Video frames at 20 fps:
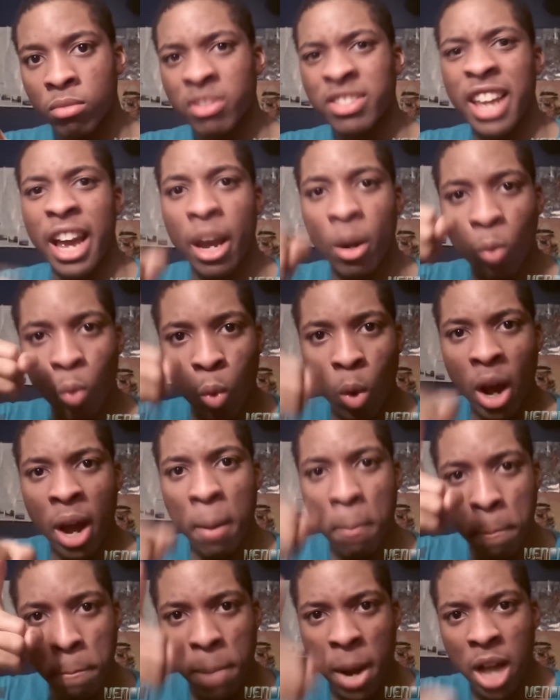That
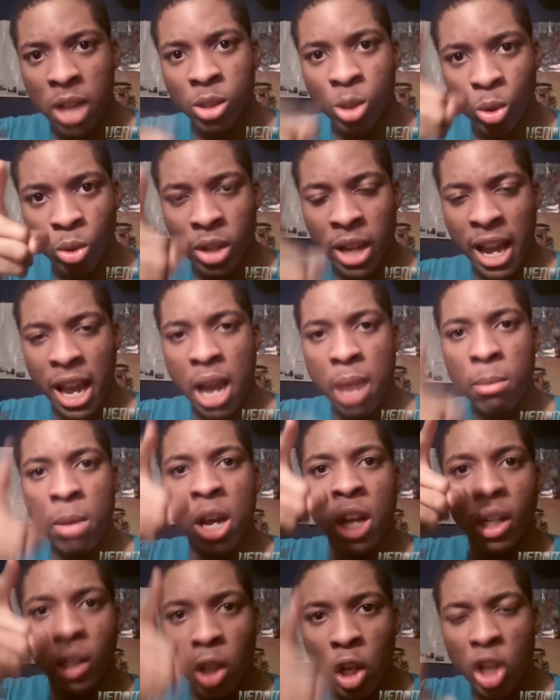one puzzle game
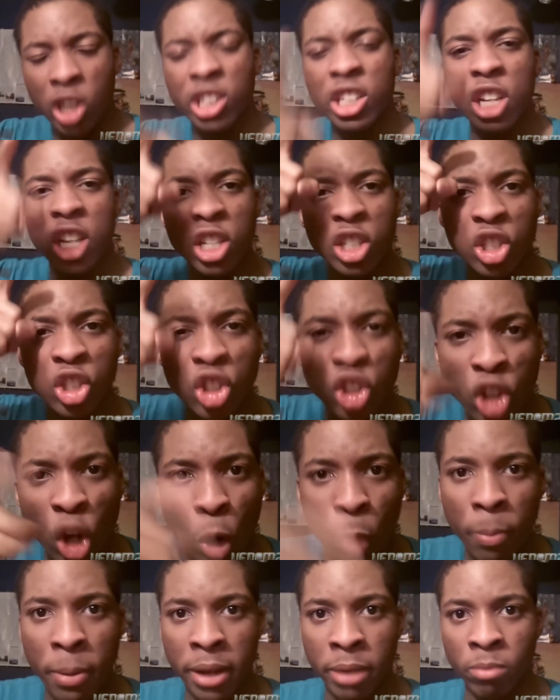looked
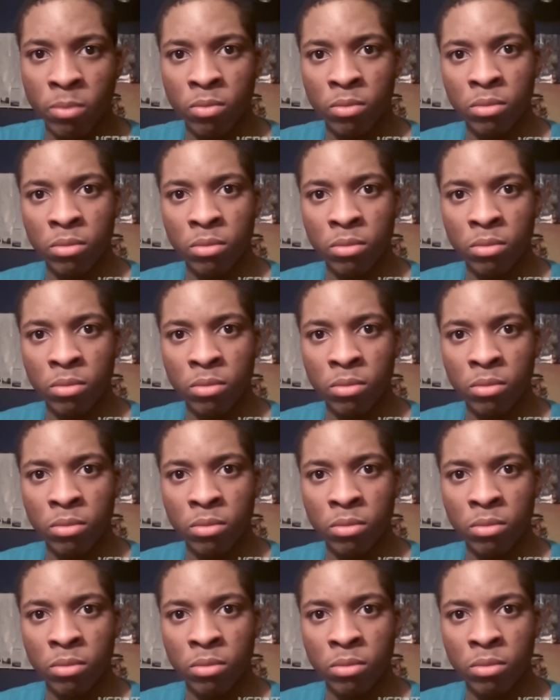stupid.